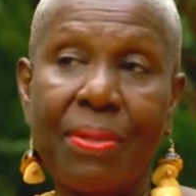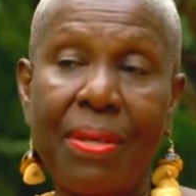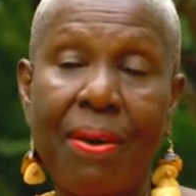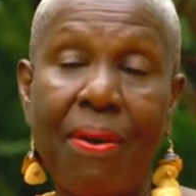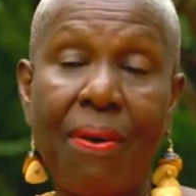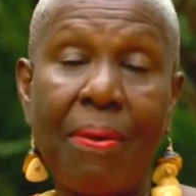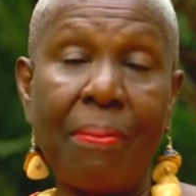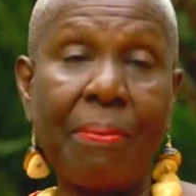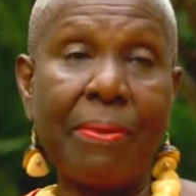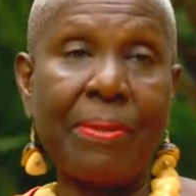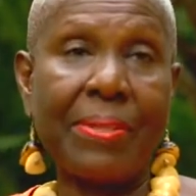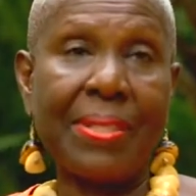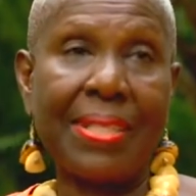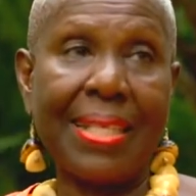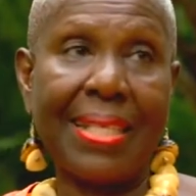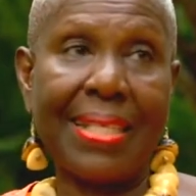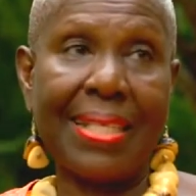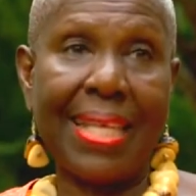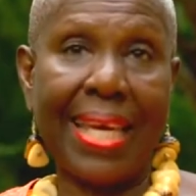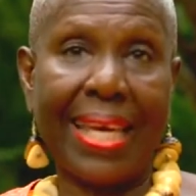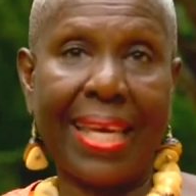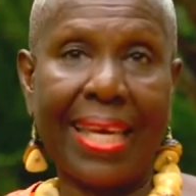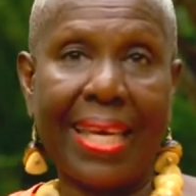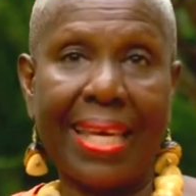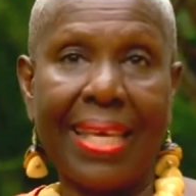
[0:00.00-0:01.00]
almost a
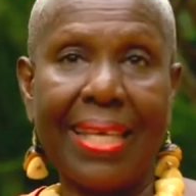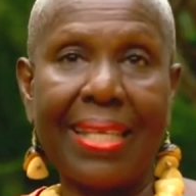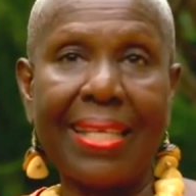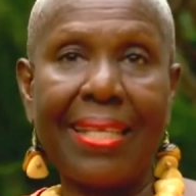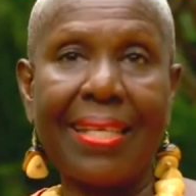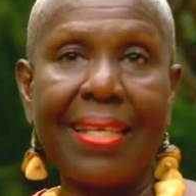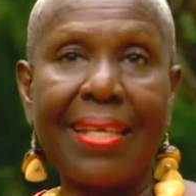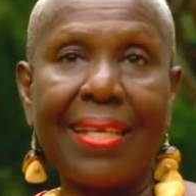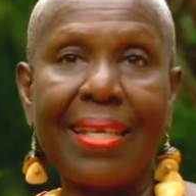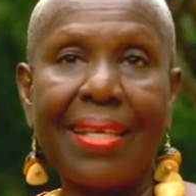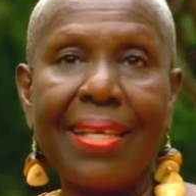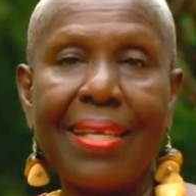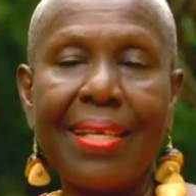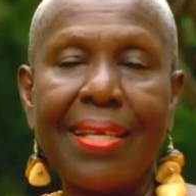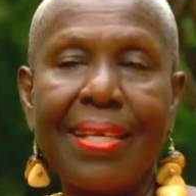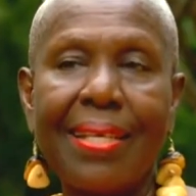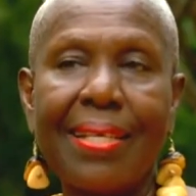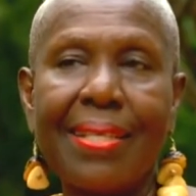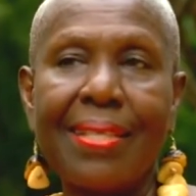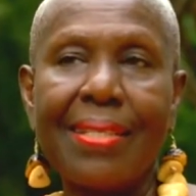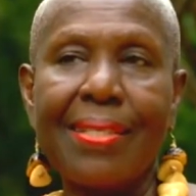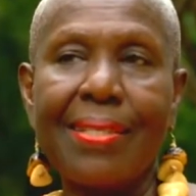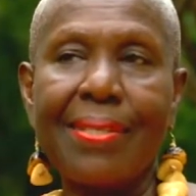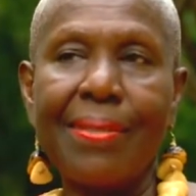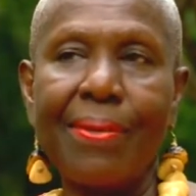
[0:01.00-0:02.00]
decade.
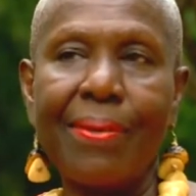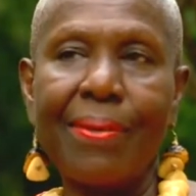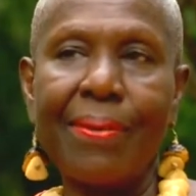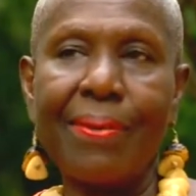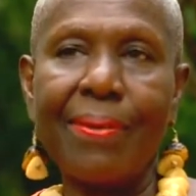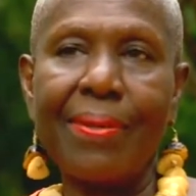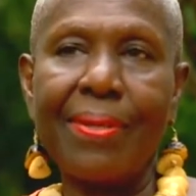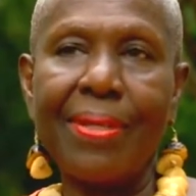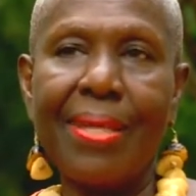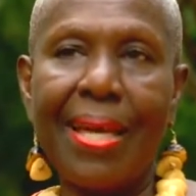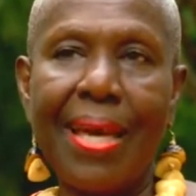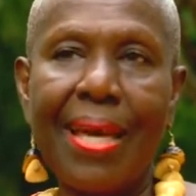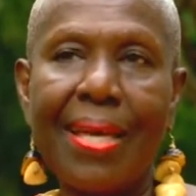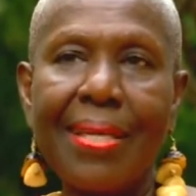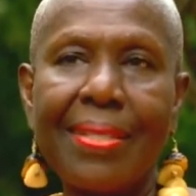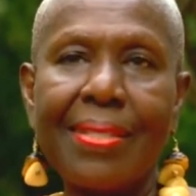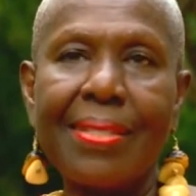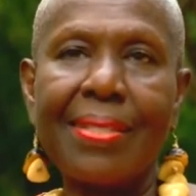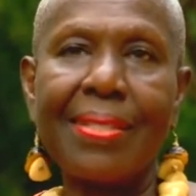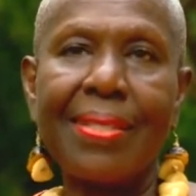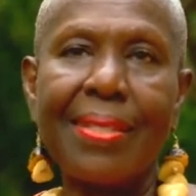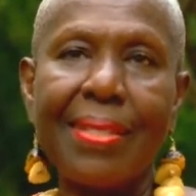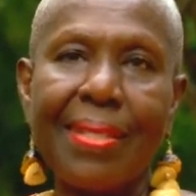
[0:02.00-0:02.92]
So, yes.